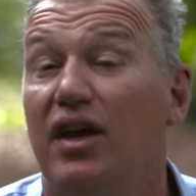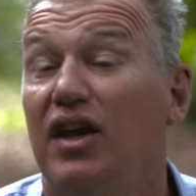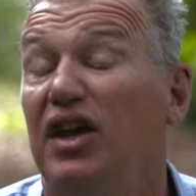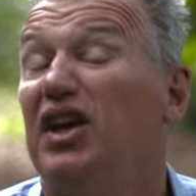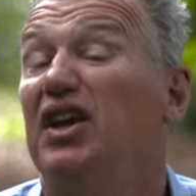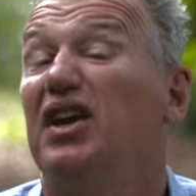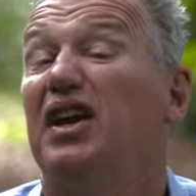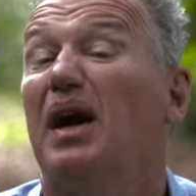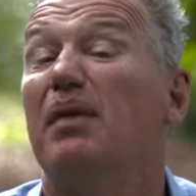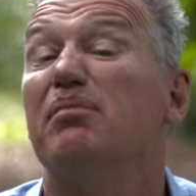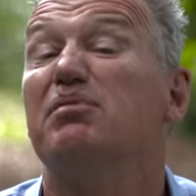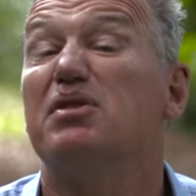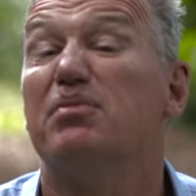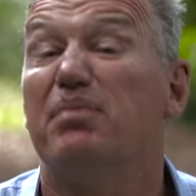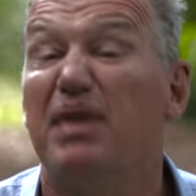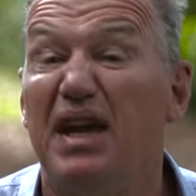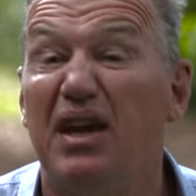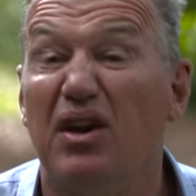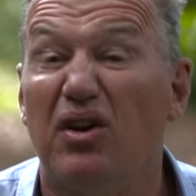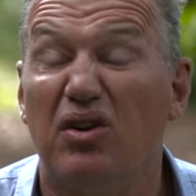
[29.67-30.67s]
You can come to
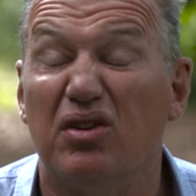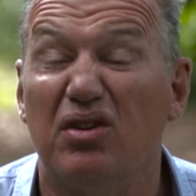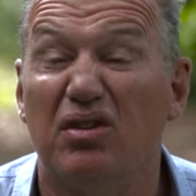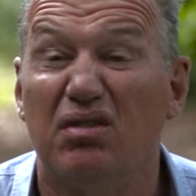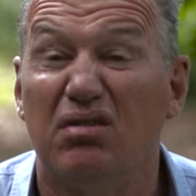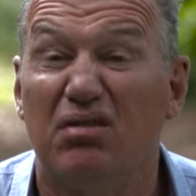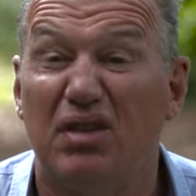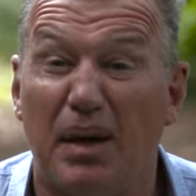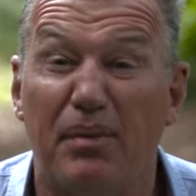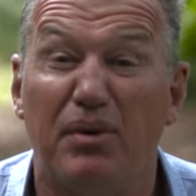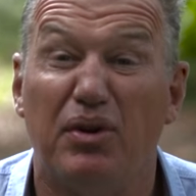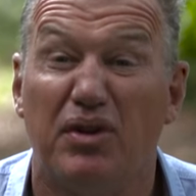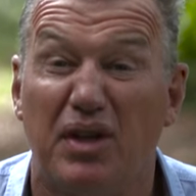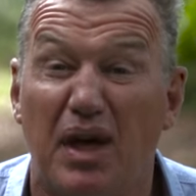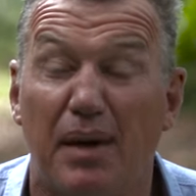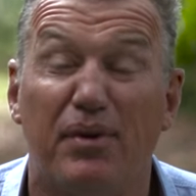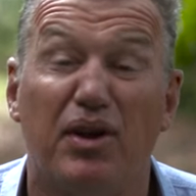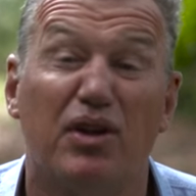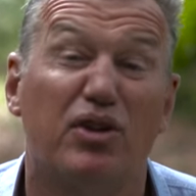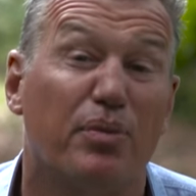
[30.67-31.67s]
me on
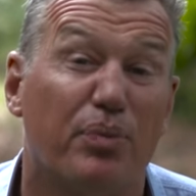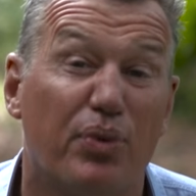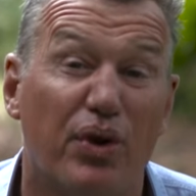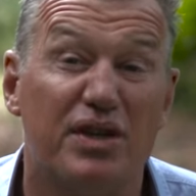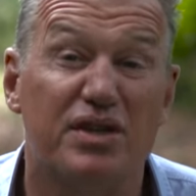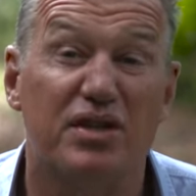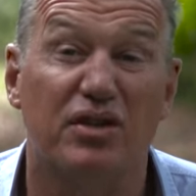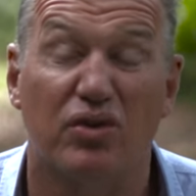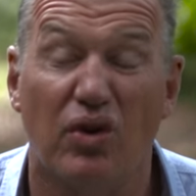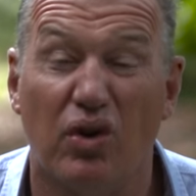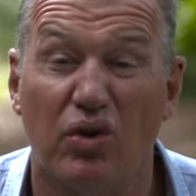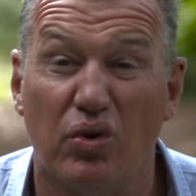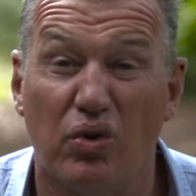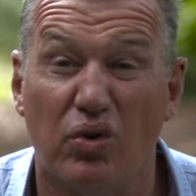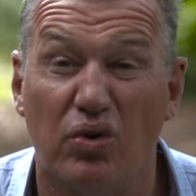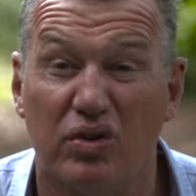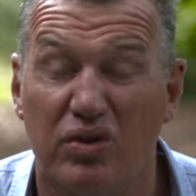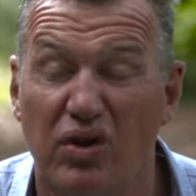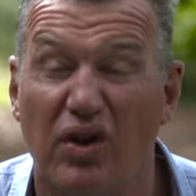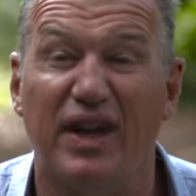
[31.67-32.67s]

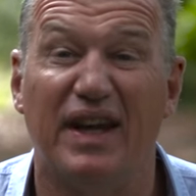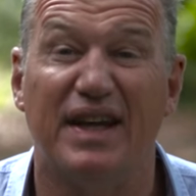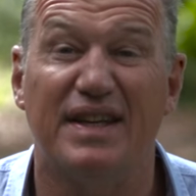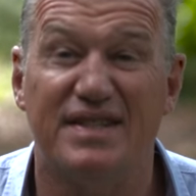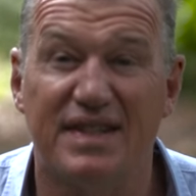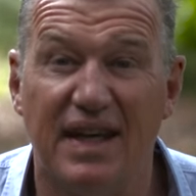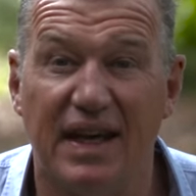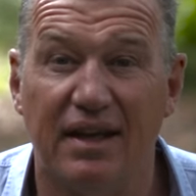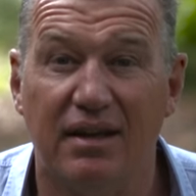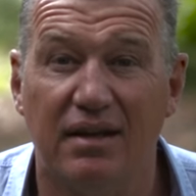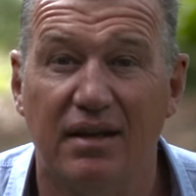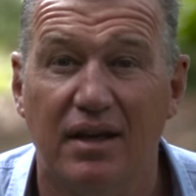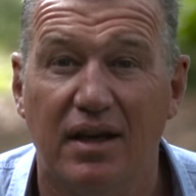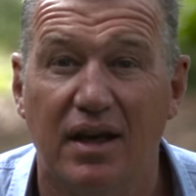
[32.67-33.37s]
www.depression.org.nz.